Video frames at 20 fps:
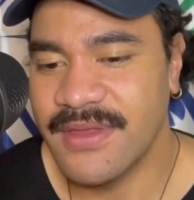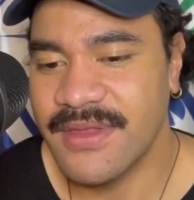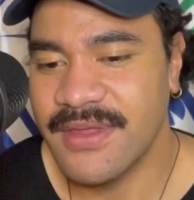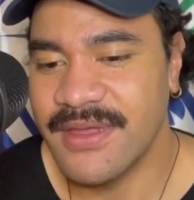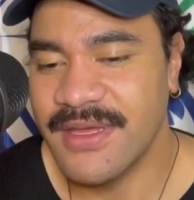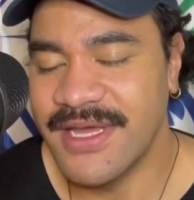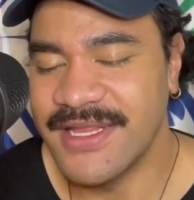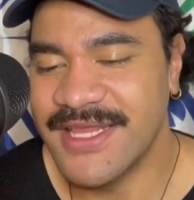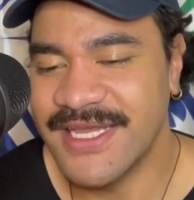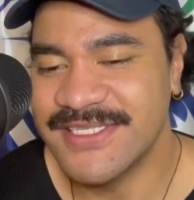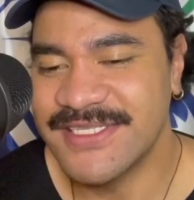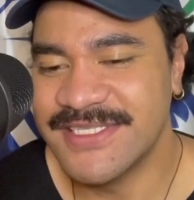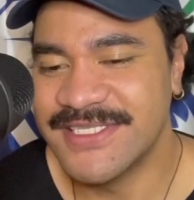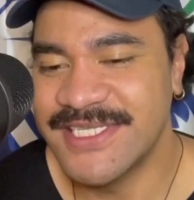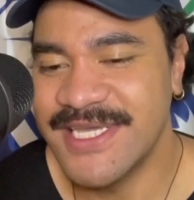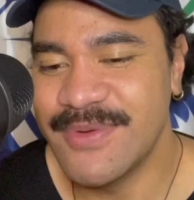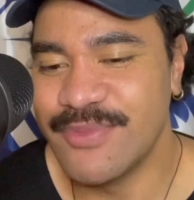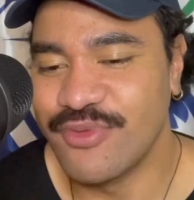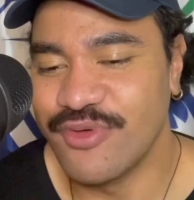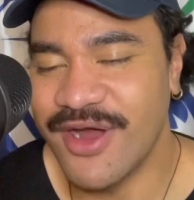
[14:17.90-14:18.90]
it doesn't
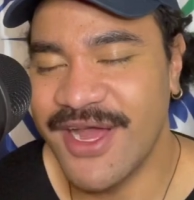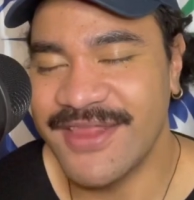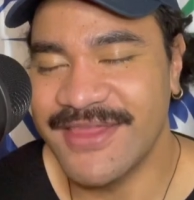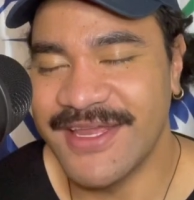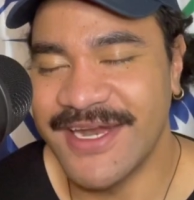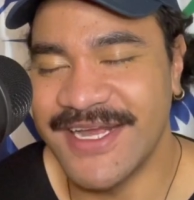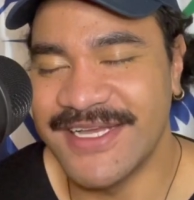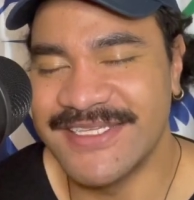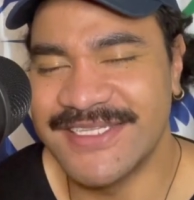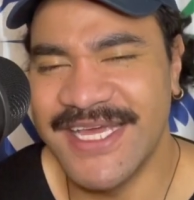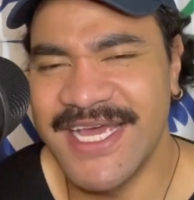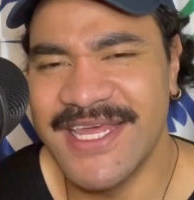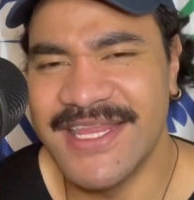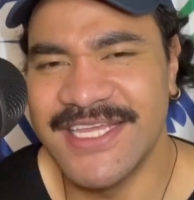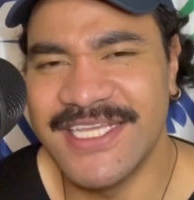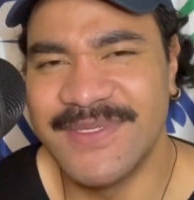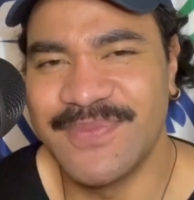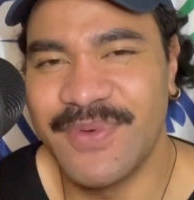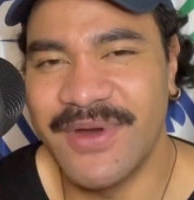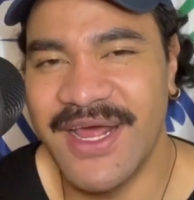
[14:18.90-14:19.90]
seem right that I say
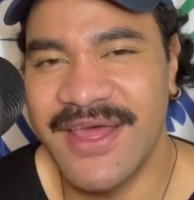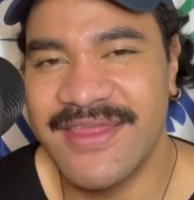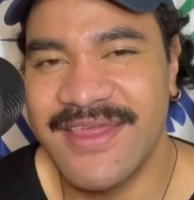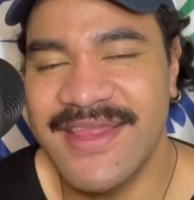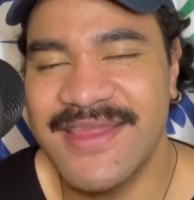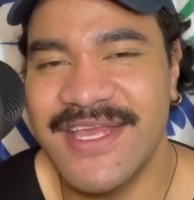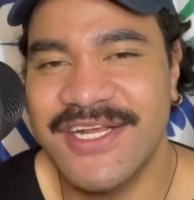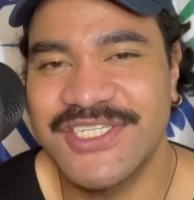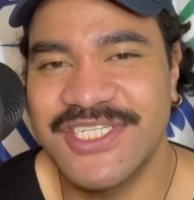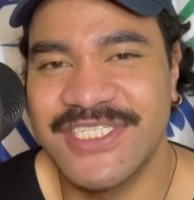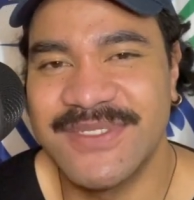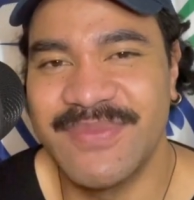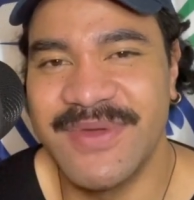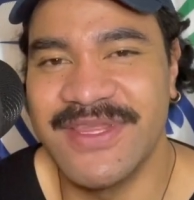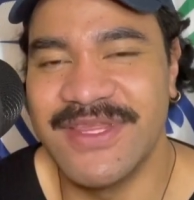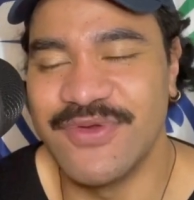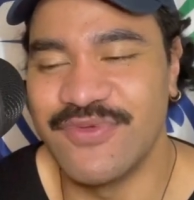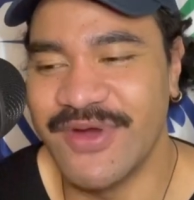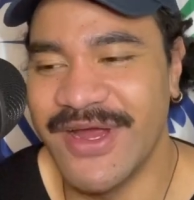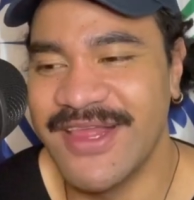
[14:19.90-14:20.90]
this, but I think that's just
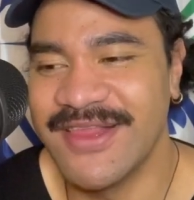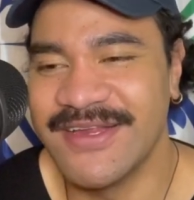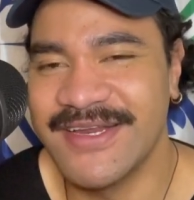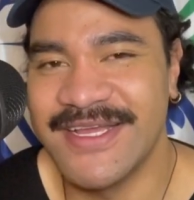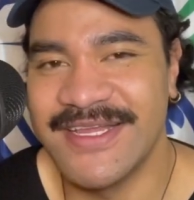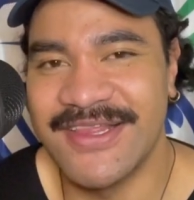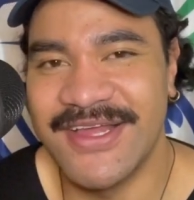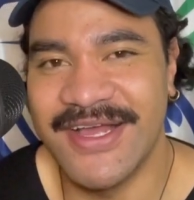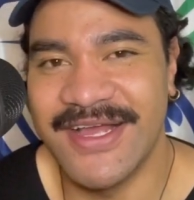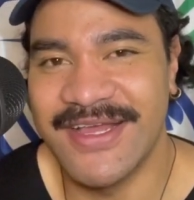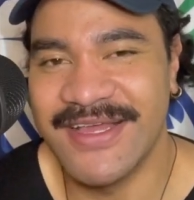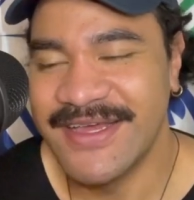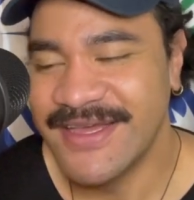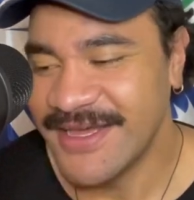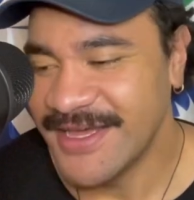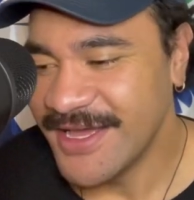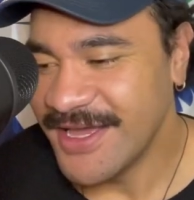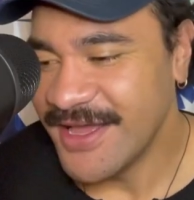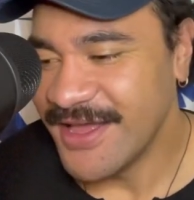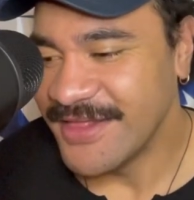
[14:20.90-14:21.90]
been the reality. Like,
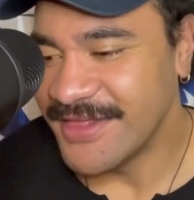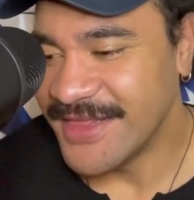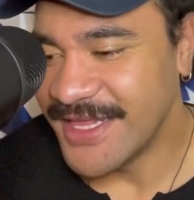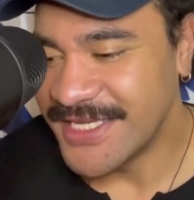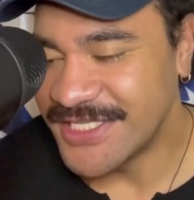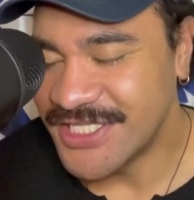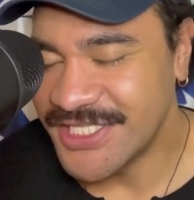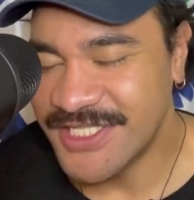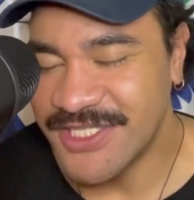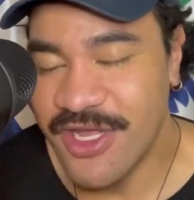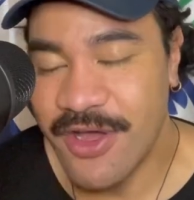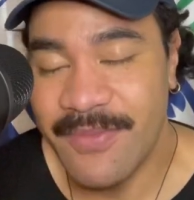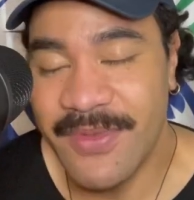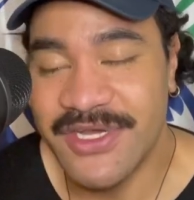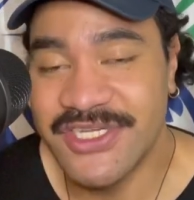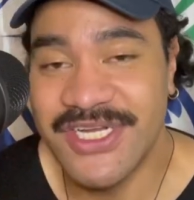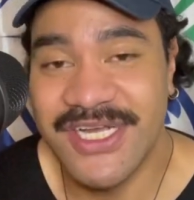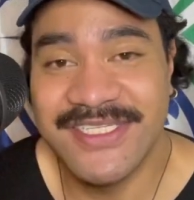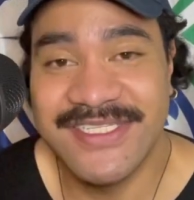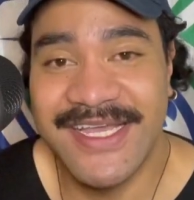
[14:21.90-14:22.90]
there's just not
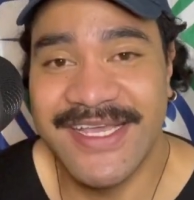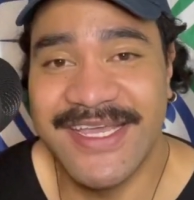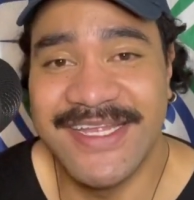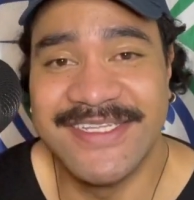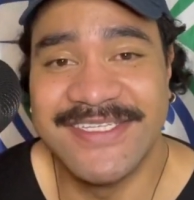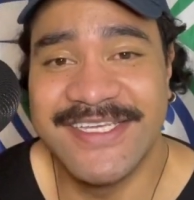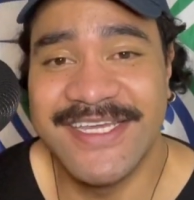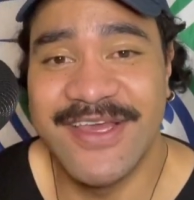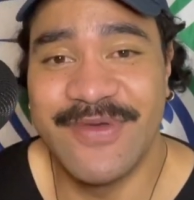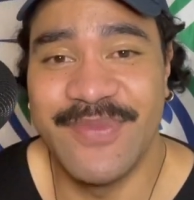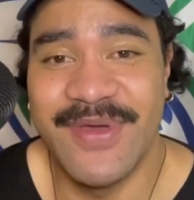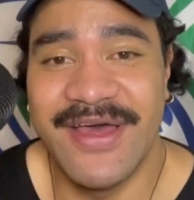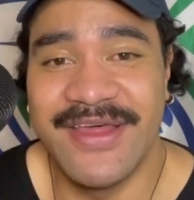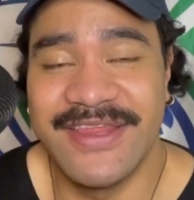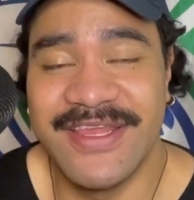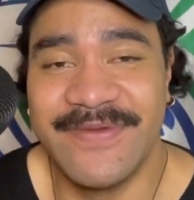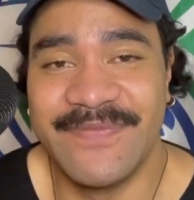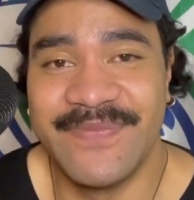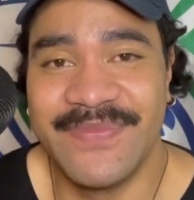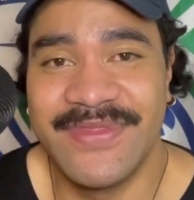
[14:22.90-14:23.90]
much else I can say about
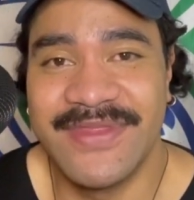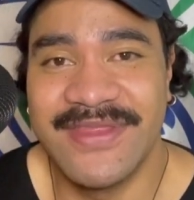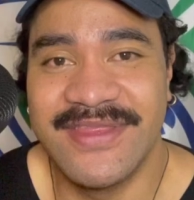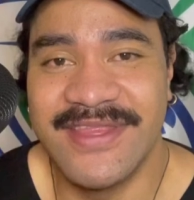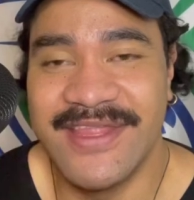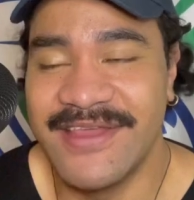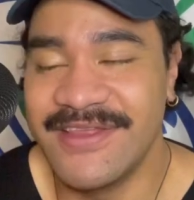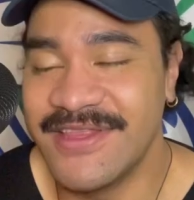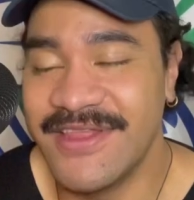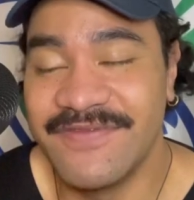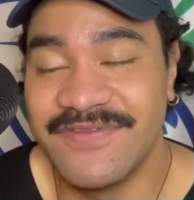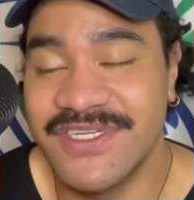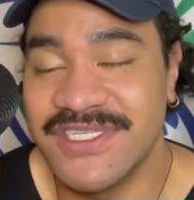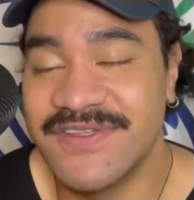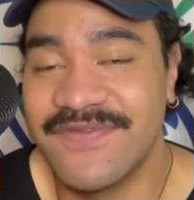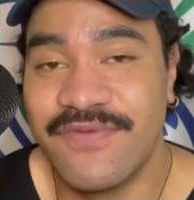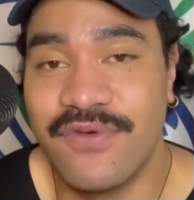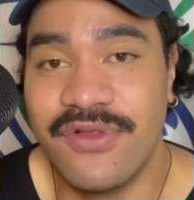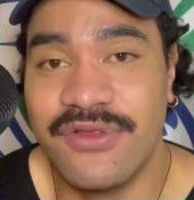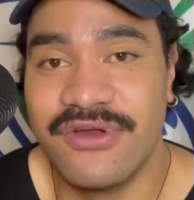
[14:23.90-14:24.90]
them. They've
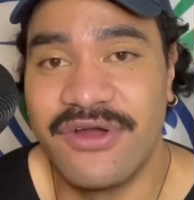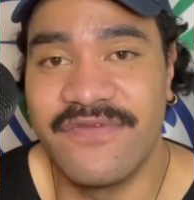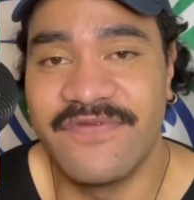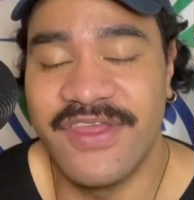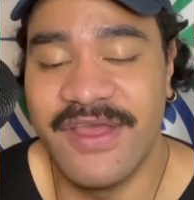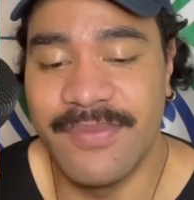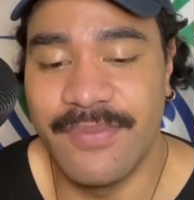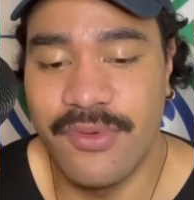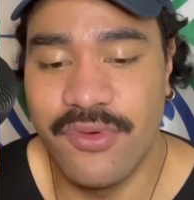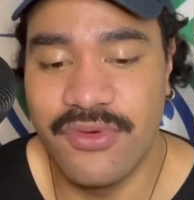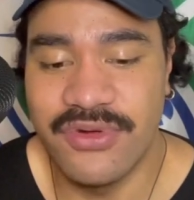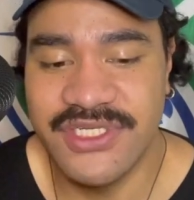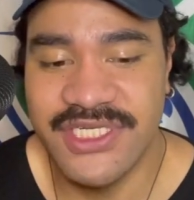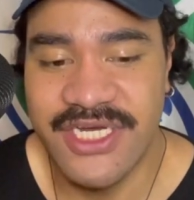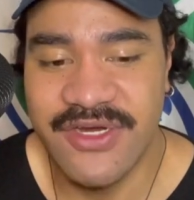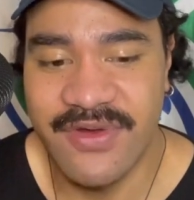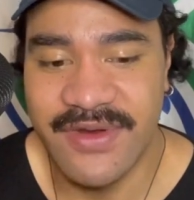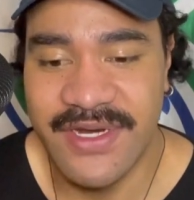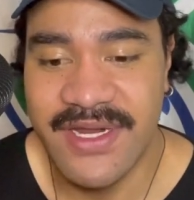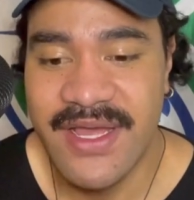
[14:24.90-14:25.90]
just fallen off their porch
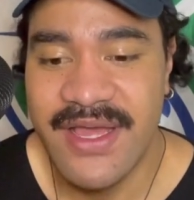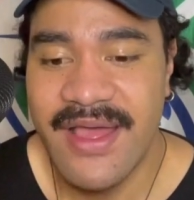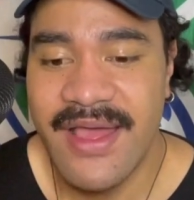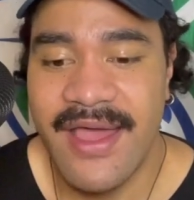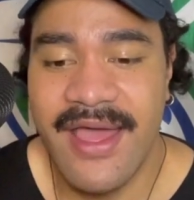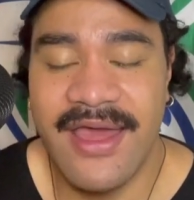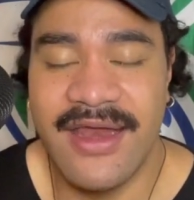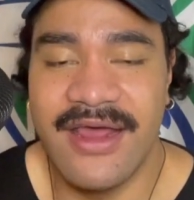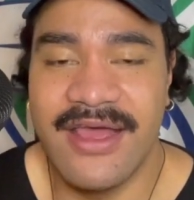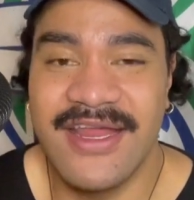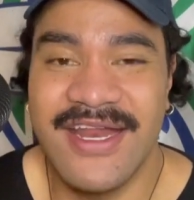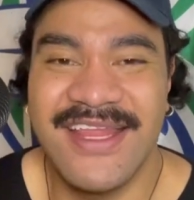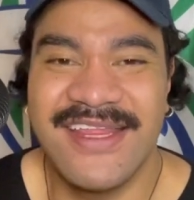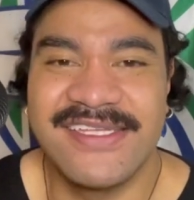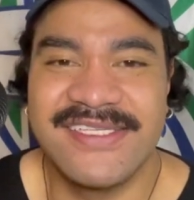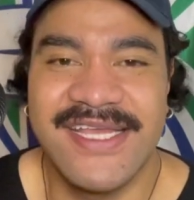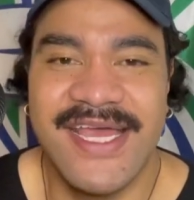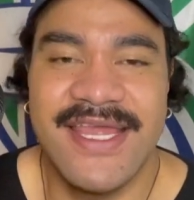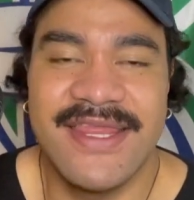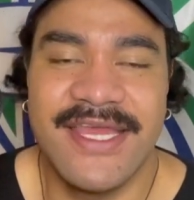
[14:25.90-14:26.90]
here, and I
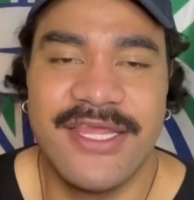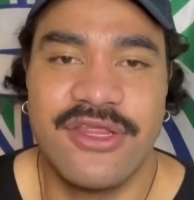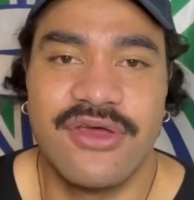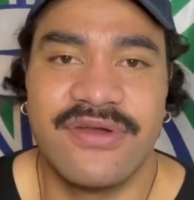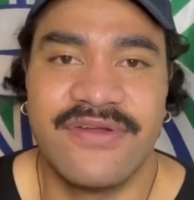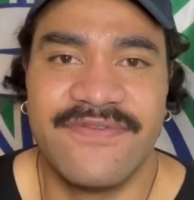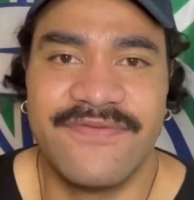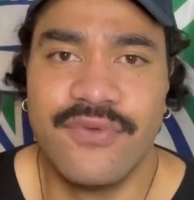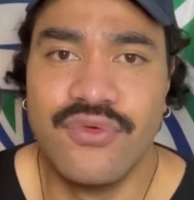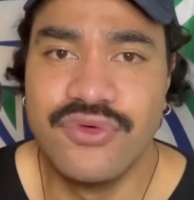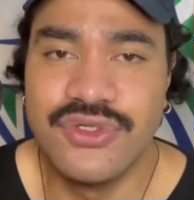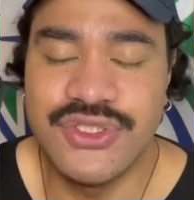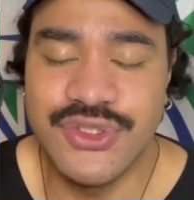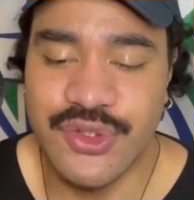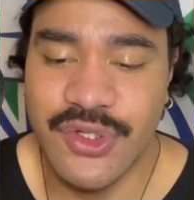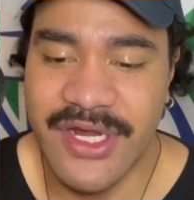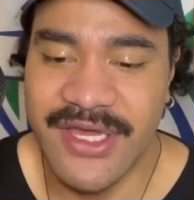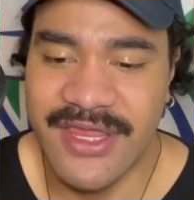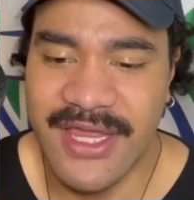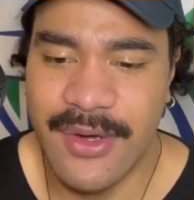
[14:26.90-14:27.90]
understand they're not at full
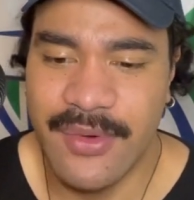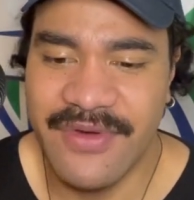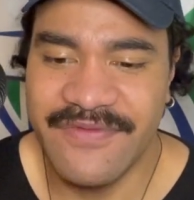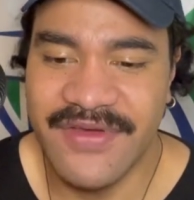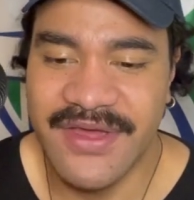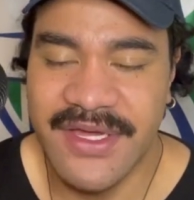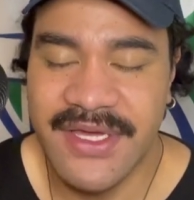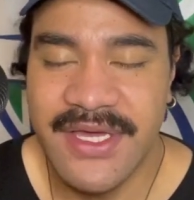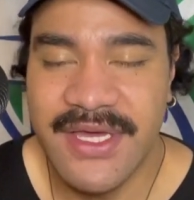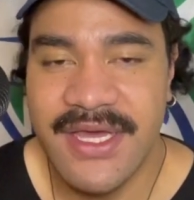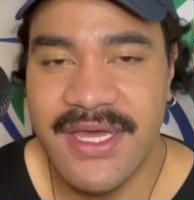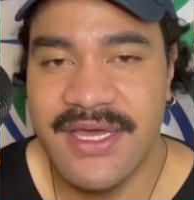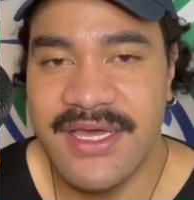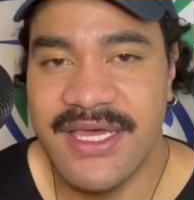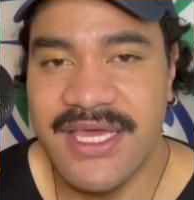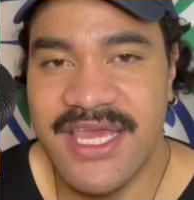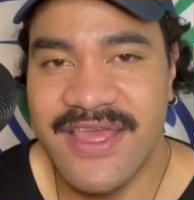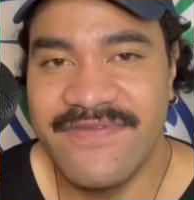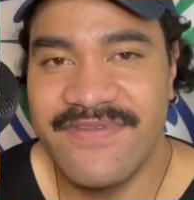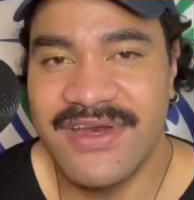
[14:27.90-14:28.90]
strength. However,
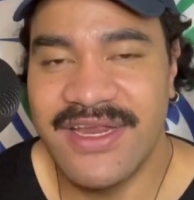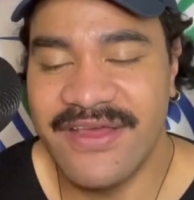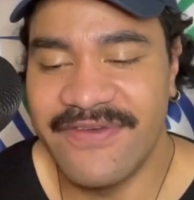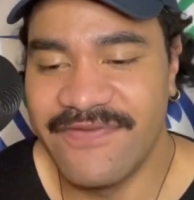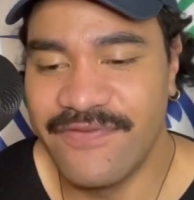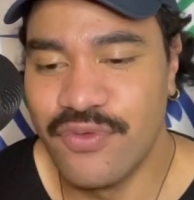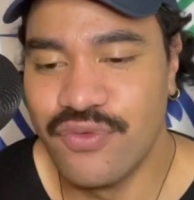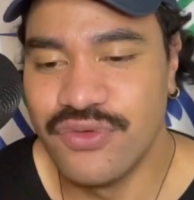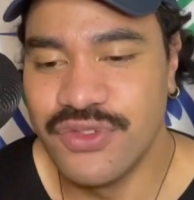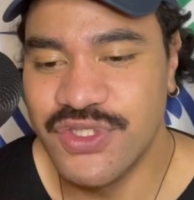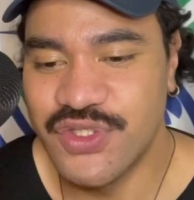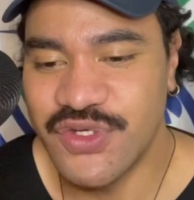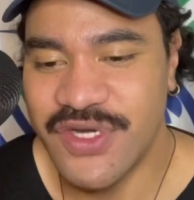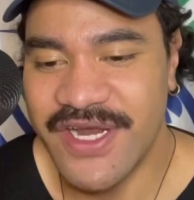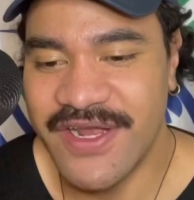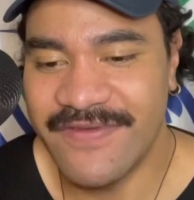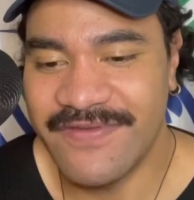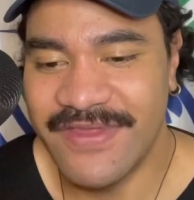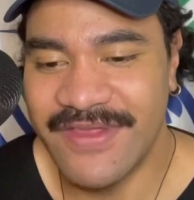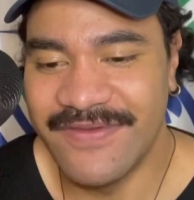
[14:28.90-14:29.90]
even at full
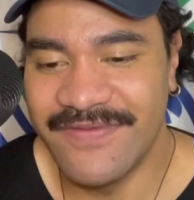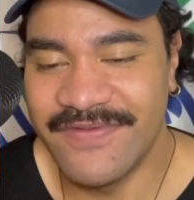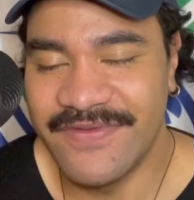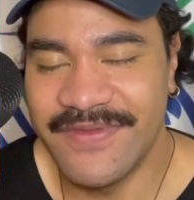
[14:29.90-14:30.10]
strength, they